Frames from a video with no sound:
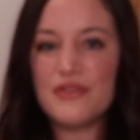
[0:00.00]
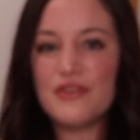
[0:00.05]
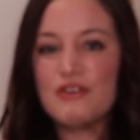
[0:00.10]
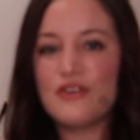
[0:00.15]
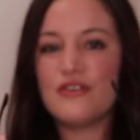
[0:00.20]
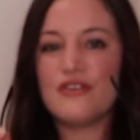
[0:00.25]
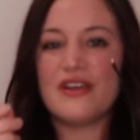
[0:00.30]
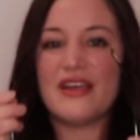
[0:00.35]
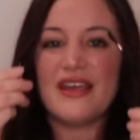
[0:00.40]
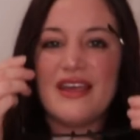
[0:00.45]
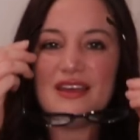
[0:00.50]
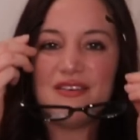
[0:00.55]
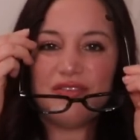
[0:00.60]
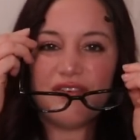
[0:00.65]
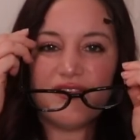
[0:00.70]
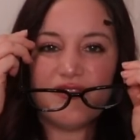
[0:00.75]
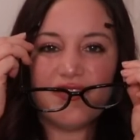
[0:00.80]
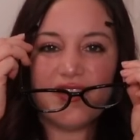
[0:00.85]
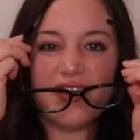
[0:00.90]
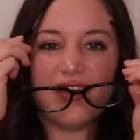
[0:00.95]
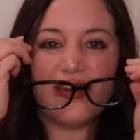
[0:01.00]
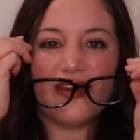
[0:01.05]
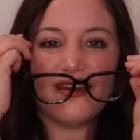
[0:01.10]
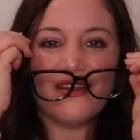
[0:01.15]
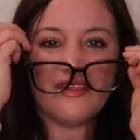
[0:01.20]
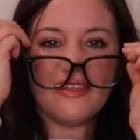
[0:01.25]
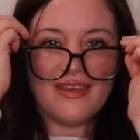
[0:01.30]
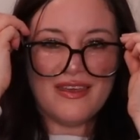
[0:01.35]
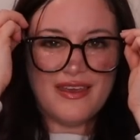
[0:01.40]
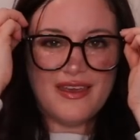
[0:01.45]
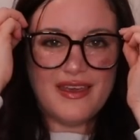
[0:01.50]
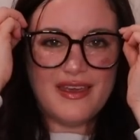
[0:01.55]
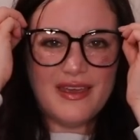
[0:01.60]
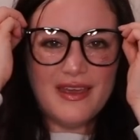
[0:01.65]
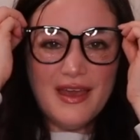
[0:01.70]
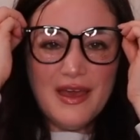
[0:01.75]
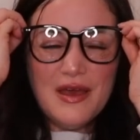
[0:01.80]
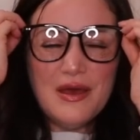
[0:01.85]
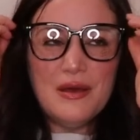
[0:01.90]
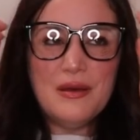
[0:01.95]
the crave of like the
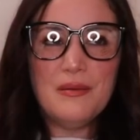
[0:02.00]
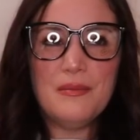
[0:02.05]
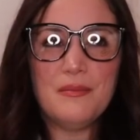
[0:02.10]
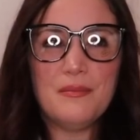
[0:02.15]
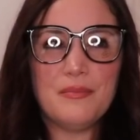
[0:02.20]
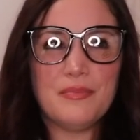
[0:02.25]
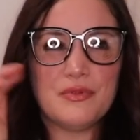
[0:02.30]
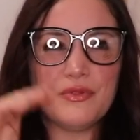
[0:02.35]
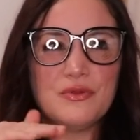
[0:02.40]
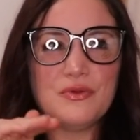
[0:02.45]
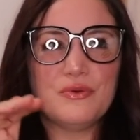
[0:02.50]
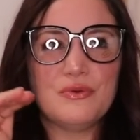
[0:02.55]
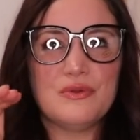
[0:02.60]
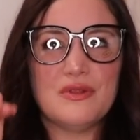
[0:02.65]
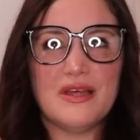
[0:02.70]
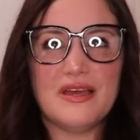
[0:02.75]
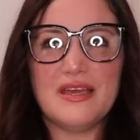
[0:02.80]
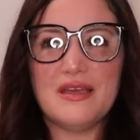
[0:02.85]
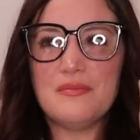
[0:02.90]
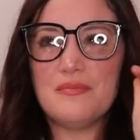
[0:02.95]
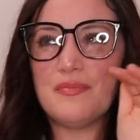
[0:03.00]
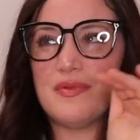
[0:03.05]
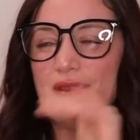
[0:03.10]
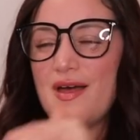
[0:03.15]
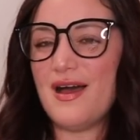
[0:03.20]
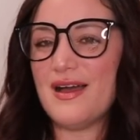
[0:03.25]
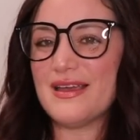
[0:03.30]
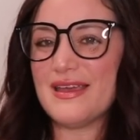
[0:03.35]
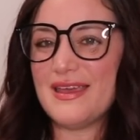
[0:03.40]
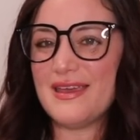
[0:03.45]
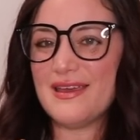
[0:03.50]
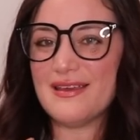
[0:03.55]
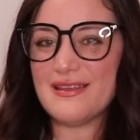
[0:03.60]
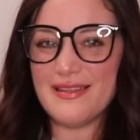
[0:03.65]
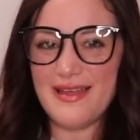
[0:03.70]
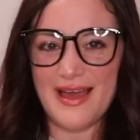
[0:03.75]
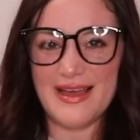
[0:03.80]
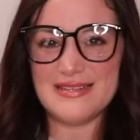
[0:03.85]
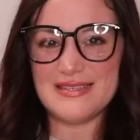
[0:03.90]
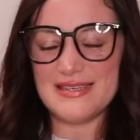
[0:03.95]
blue light blocking
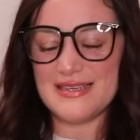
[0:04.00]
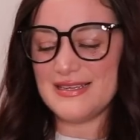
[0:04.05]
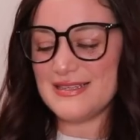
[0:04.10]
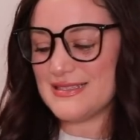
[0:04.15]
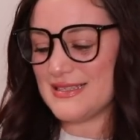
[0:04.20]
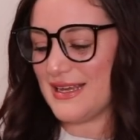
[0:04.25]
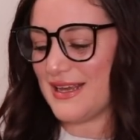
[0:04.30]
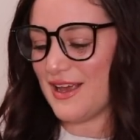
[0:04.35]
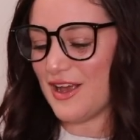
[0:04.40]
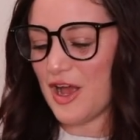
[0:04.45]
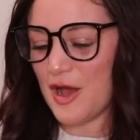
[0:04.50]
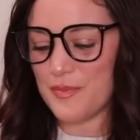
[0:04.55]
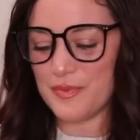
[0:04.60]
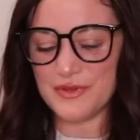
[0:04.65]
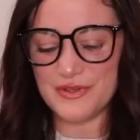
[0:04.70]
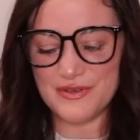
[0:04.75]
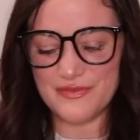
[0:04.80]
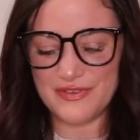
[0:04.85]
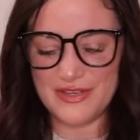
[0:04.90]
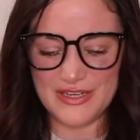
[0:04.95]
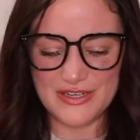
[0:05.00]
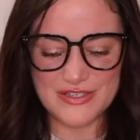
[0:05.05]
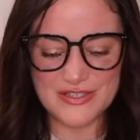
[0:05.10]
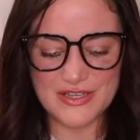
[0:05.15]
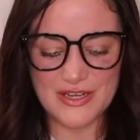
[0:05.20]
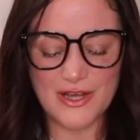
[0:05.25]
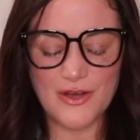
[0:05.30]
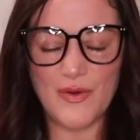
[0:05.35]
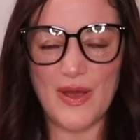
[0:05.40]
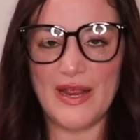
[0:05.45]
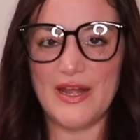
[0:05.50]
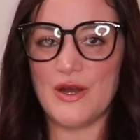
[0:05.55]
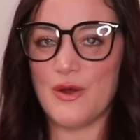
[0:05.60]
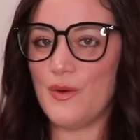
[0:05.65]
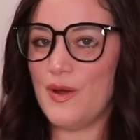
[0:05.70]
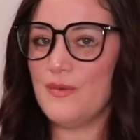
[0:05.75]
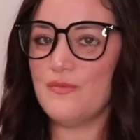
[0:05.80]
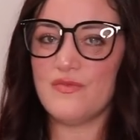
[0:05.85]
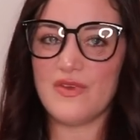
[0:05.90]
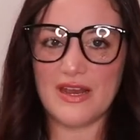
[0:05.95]
glasses like a couple of years ago. I know
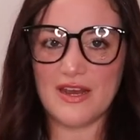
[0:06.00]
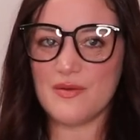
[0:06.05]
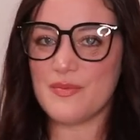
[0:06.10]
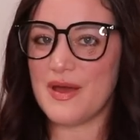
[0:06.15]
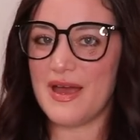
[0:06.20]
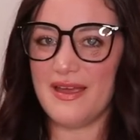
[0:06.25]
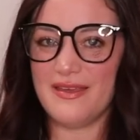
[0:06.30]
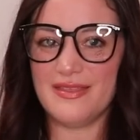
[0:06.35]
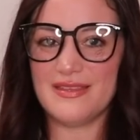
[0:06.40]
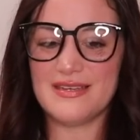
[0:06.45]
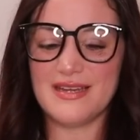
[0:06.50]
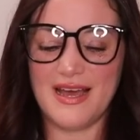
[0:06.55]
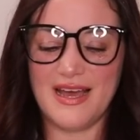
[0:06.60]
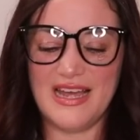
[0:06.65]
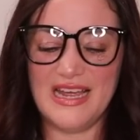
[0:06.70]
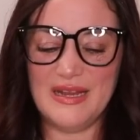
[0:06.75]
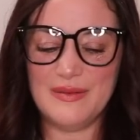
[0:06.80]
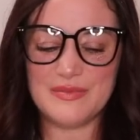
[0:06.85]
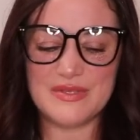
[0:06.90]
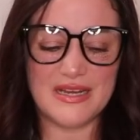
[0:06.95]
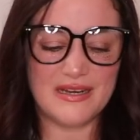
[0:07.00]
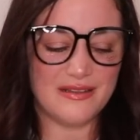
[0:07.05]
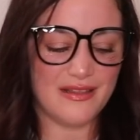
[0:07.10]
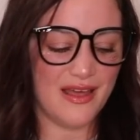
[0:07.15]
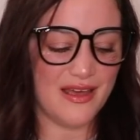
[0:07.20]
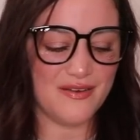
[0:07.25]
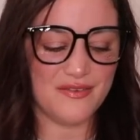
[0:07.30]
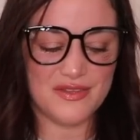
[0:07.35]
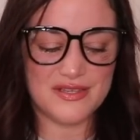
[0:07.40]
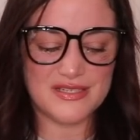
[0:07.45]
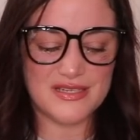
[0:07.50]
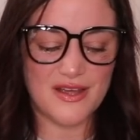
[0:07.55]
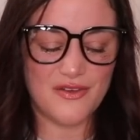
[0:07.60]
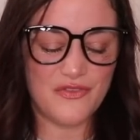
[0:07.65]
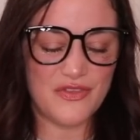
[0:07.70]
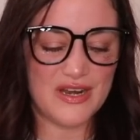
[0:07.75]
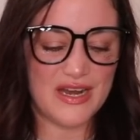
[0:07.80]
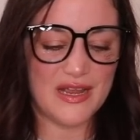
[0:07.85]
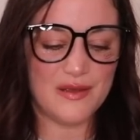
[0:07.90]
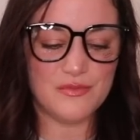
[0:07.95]
I'm very behind the times and a lot of the stuff
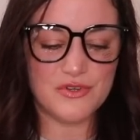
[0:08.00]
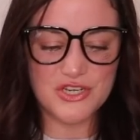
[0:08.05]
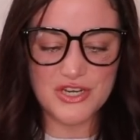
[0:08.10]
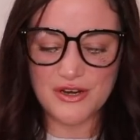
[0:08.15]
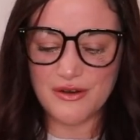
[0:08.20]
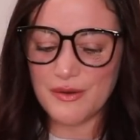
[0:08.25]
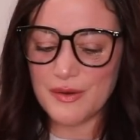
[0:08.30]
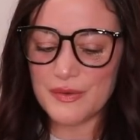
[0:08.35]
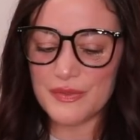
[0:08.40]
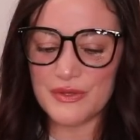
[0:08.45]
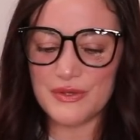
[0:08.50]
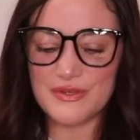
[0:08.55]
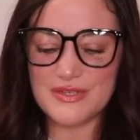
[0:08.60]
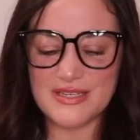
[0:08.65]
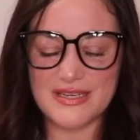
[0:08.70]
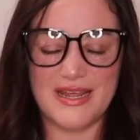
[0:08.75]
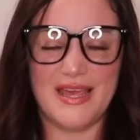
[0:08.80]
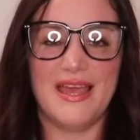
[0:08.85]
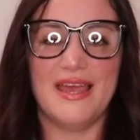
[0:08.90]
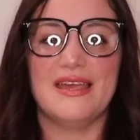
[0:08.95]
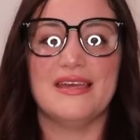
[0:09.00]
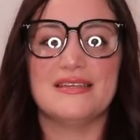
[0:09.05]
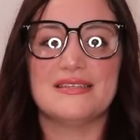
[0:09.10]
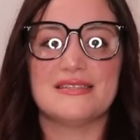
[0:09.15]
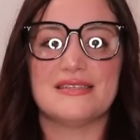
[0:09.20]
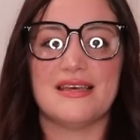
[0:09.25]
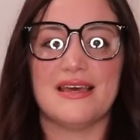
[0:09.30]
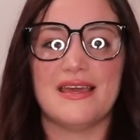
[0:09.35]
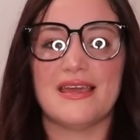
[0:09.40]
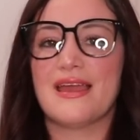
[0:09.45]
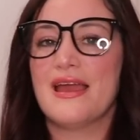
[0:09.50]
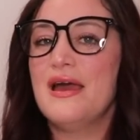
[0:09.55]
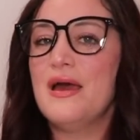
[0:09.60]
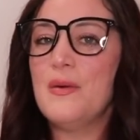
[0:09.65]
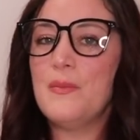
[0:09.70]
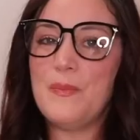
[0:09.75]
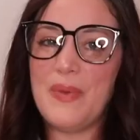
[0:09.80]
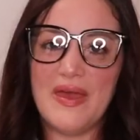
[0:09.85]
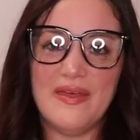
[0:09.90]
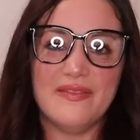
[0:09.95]
that I'm sharing with you today is like
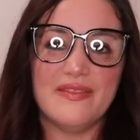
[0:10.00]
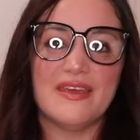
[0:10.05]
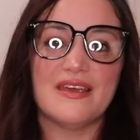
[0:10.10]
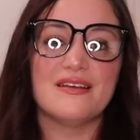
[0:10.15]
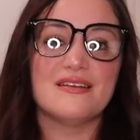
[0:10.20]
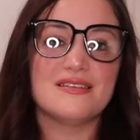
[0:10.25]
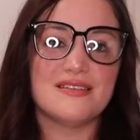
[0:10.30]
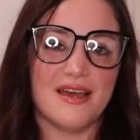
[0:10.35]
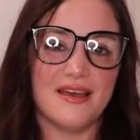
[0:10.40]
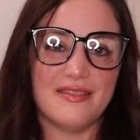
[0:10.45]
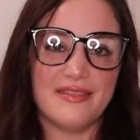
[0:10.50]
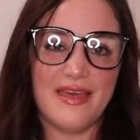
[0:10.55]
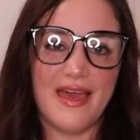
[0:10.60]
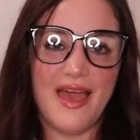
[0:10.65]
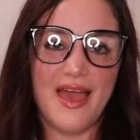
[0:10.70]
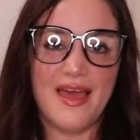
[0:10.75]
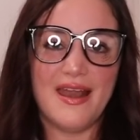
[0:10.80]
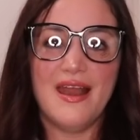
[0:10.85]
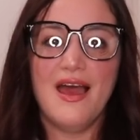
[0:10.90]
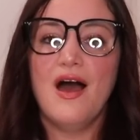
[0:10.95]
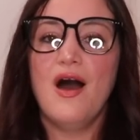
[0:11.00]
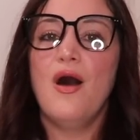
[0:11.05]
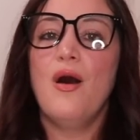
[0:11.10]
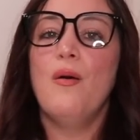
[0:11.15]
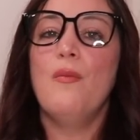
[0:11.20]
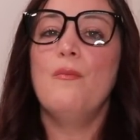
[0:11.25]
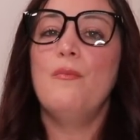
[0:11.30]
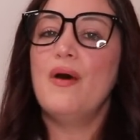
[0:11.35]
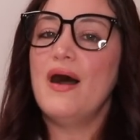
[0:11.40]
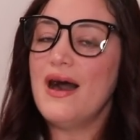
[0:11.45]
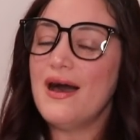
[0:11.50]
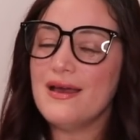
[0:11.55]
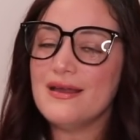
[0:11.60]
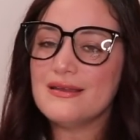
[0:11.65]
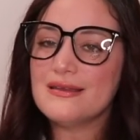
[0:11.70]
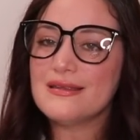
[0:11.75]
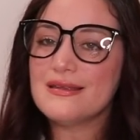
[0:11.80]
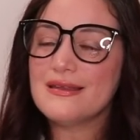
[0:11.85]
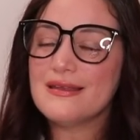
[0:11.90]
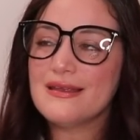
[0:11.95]
been there, done that,
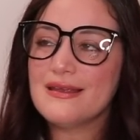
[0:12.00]
but